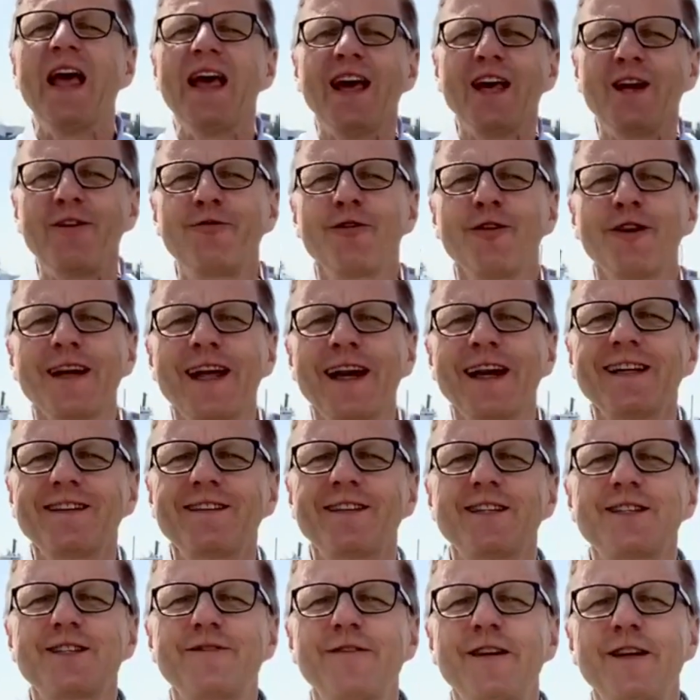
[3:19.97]
If you like
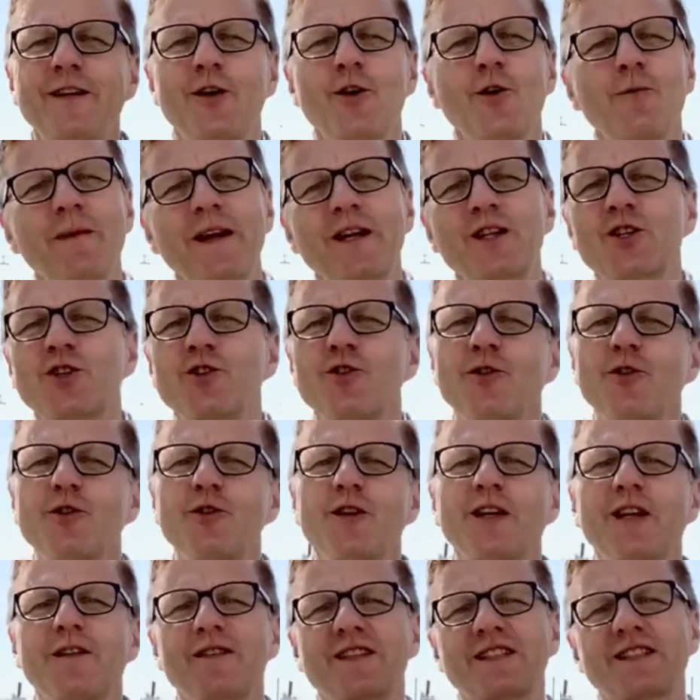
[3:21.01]
this video, make sure you
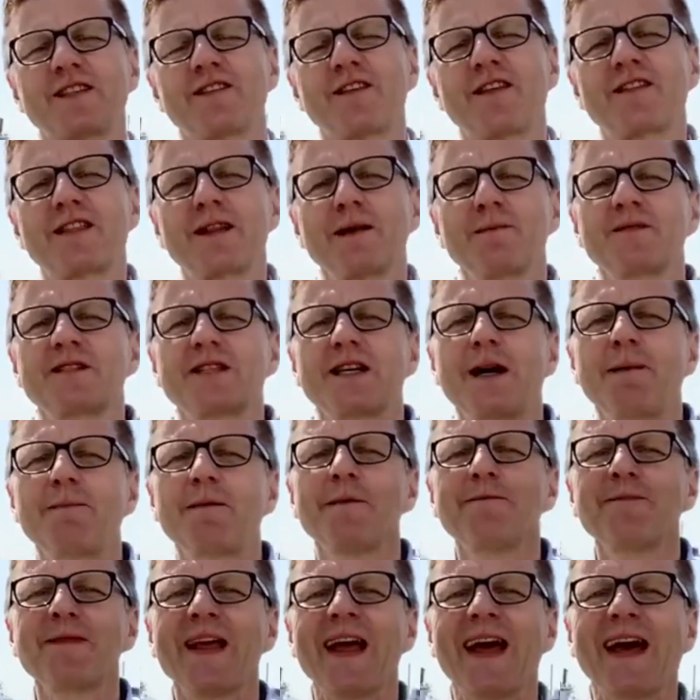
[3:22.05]
give us a thumbs up
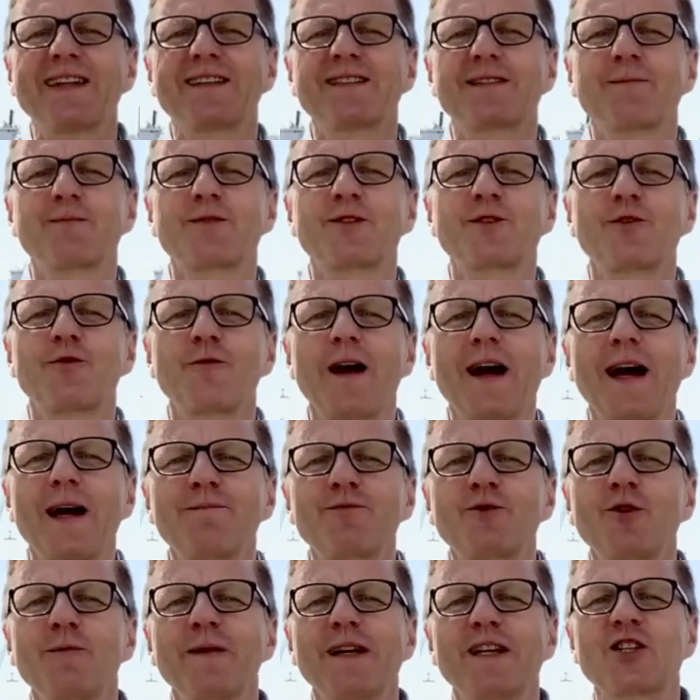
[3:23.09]
and subscribe
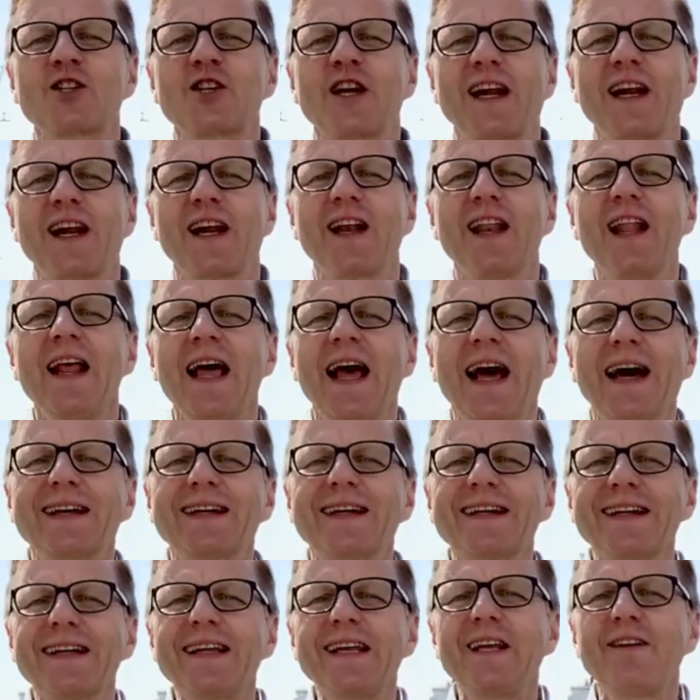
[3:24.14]
to my channel and
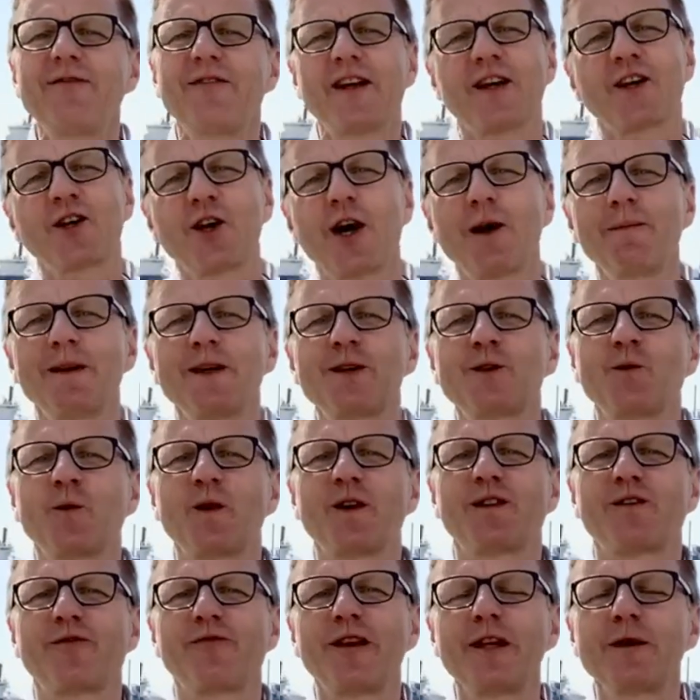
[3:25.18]
leave a comment
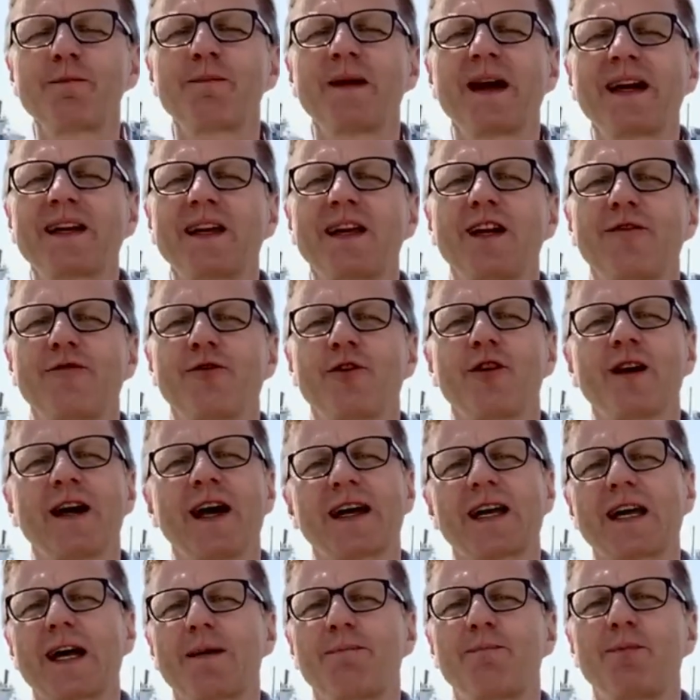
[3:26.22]
with feedback if you
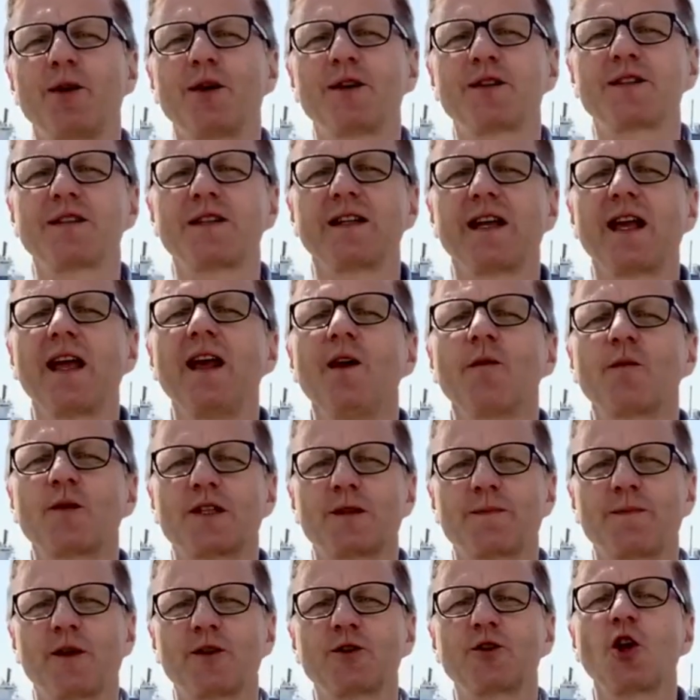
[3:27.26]
like. I personally
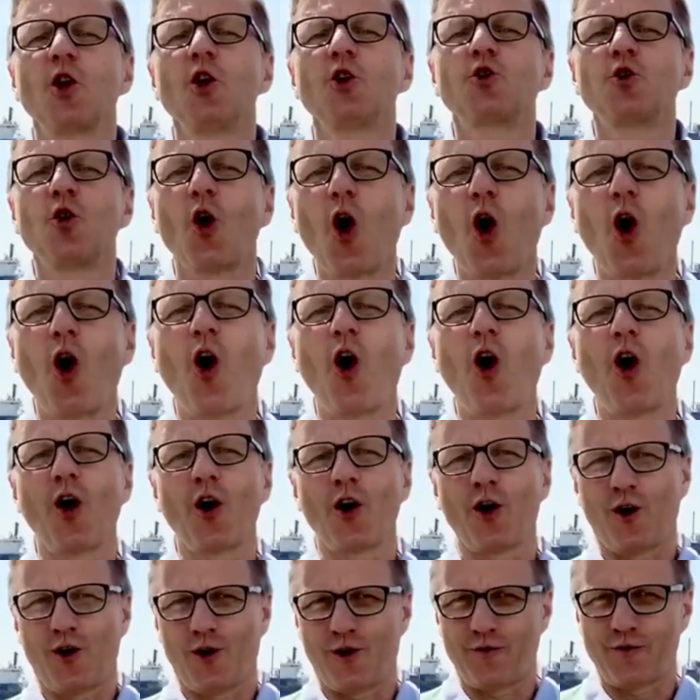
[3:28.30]
respond to all
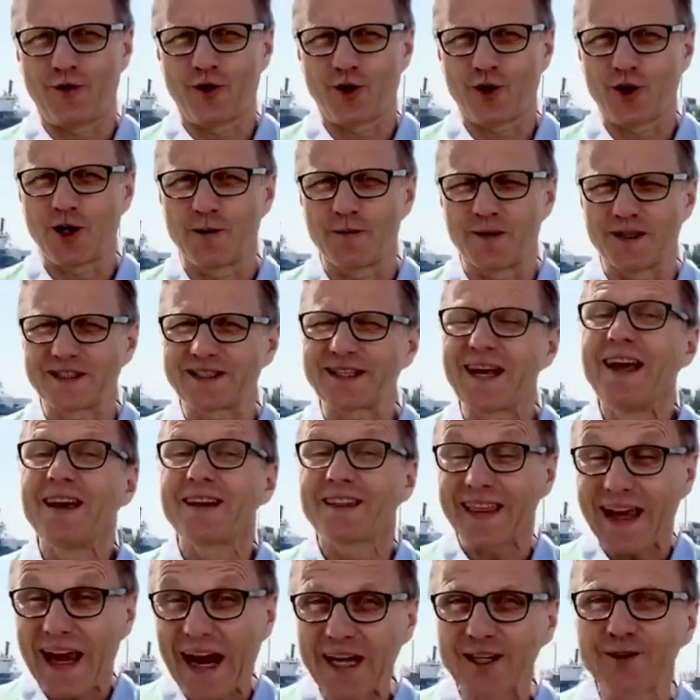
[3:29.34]
of your comments.
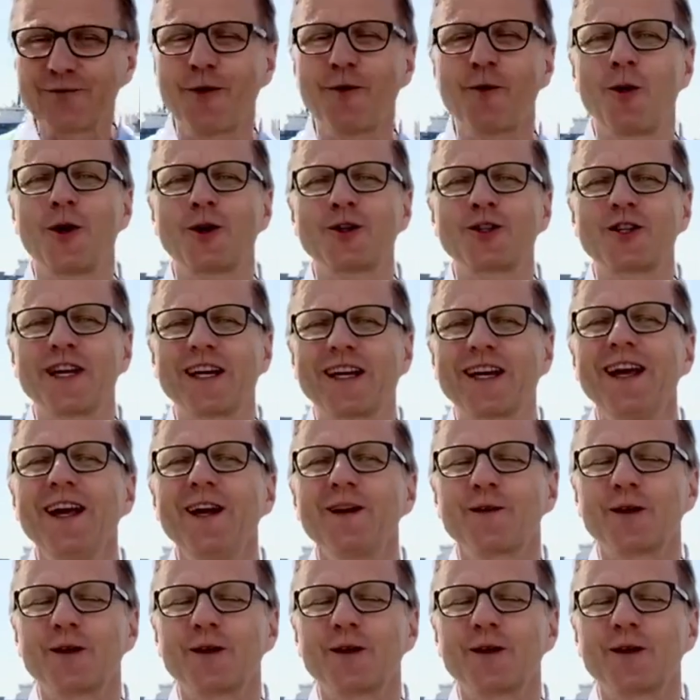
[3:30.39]
Thanks for watching.